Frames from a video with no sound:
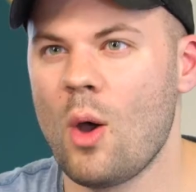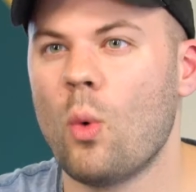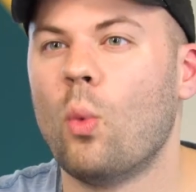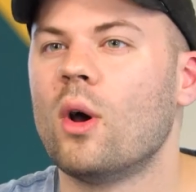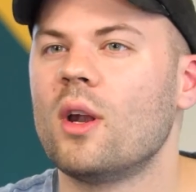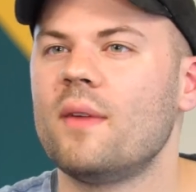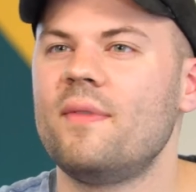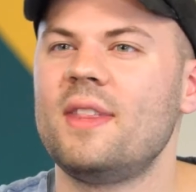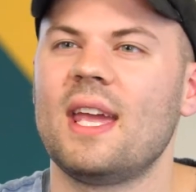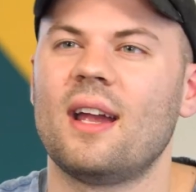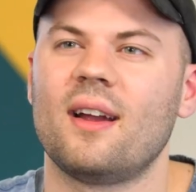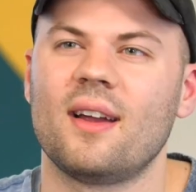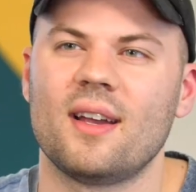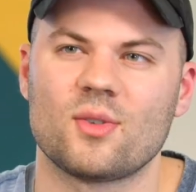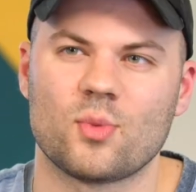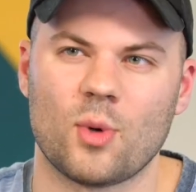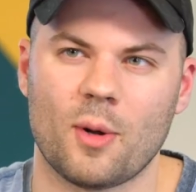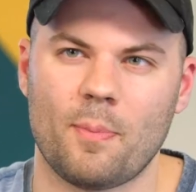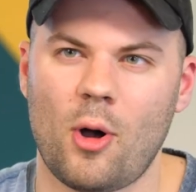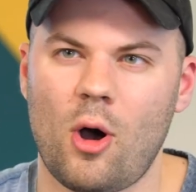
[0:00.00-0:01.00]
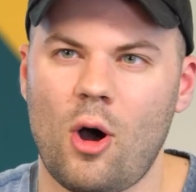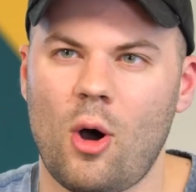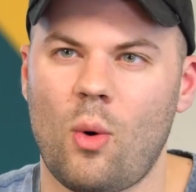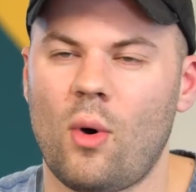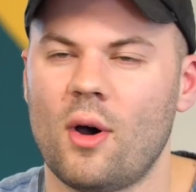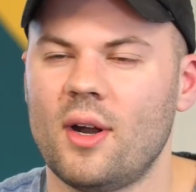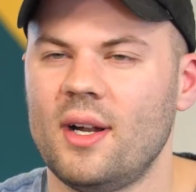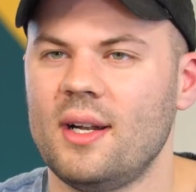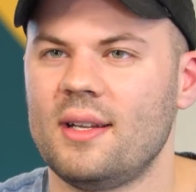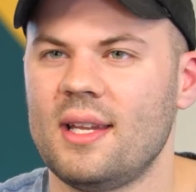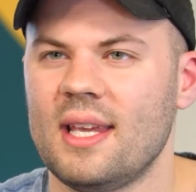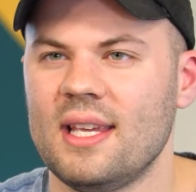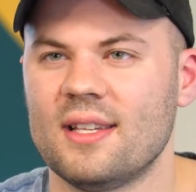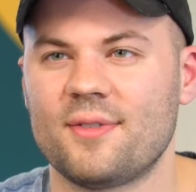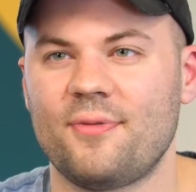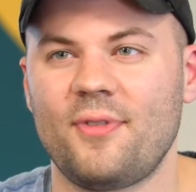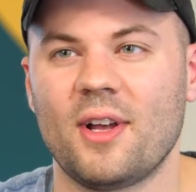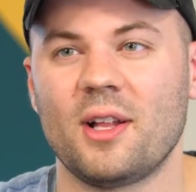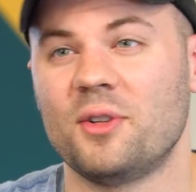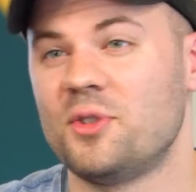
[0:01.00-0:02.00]
One of the areas where Paul wanted
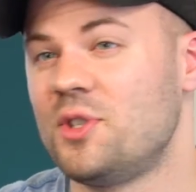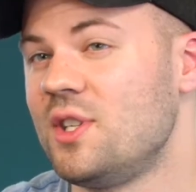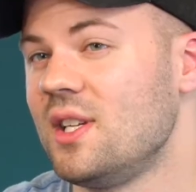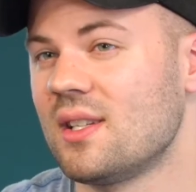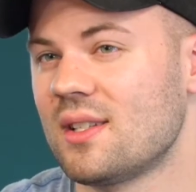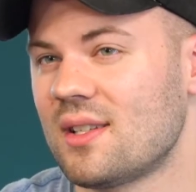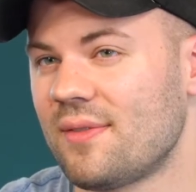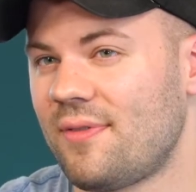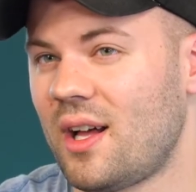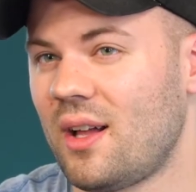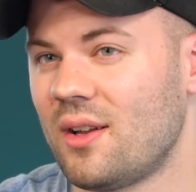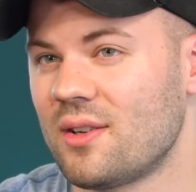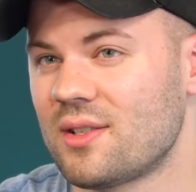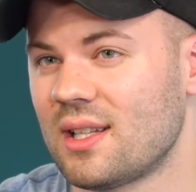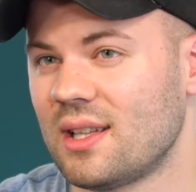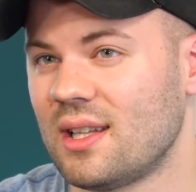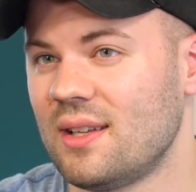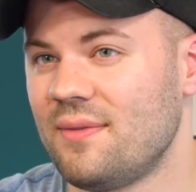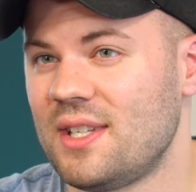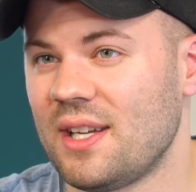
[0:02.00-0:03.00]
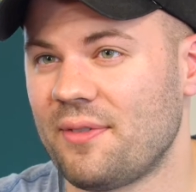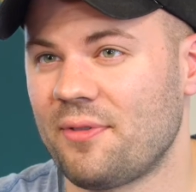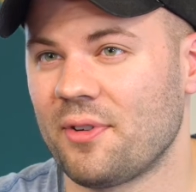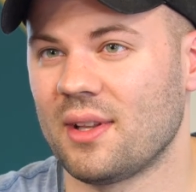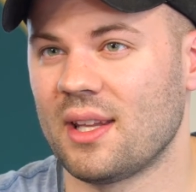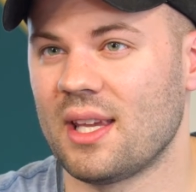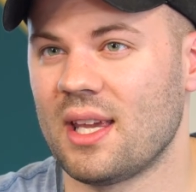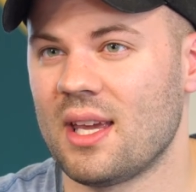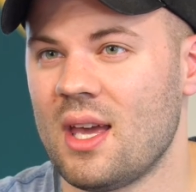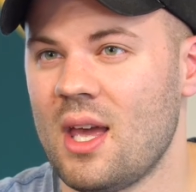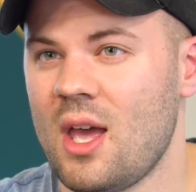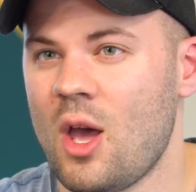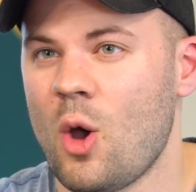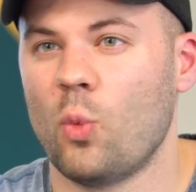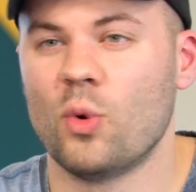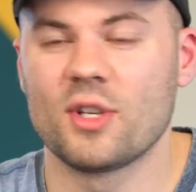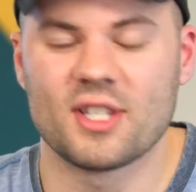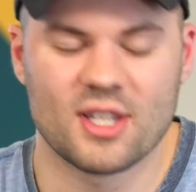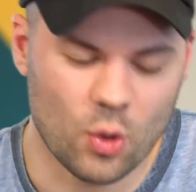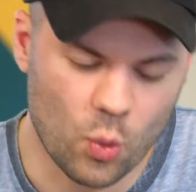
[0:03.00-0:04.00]
his fellow Jesus followers to live differently
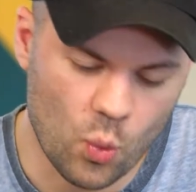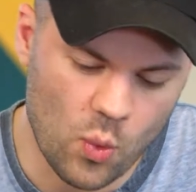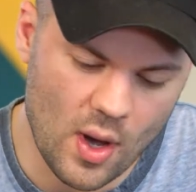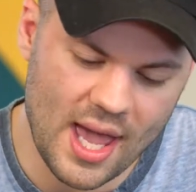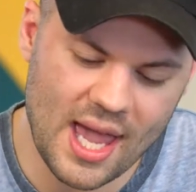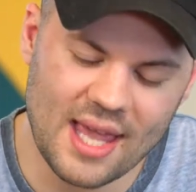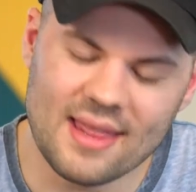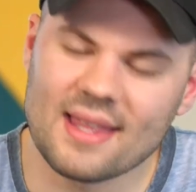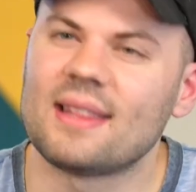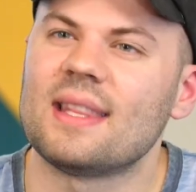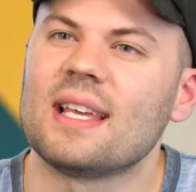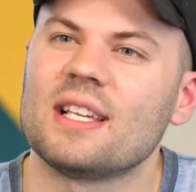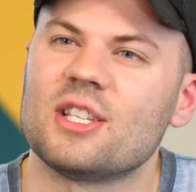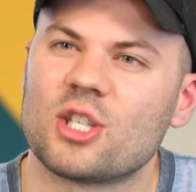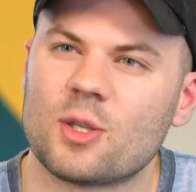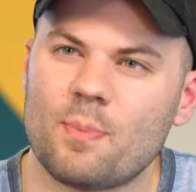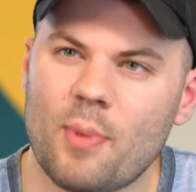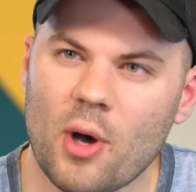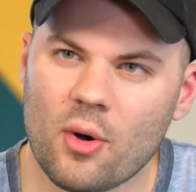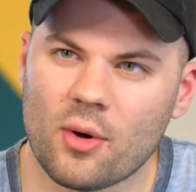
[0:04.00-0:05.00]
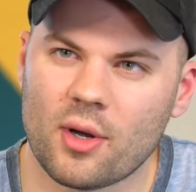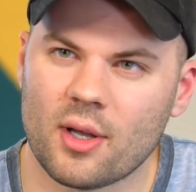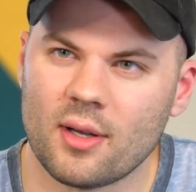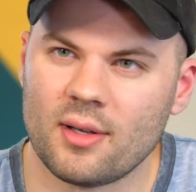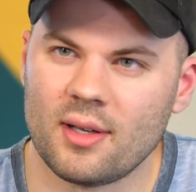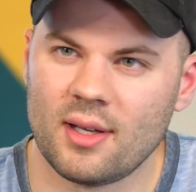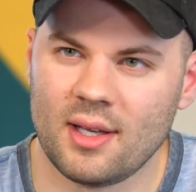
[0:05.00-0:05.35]
was the way that they spoke.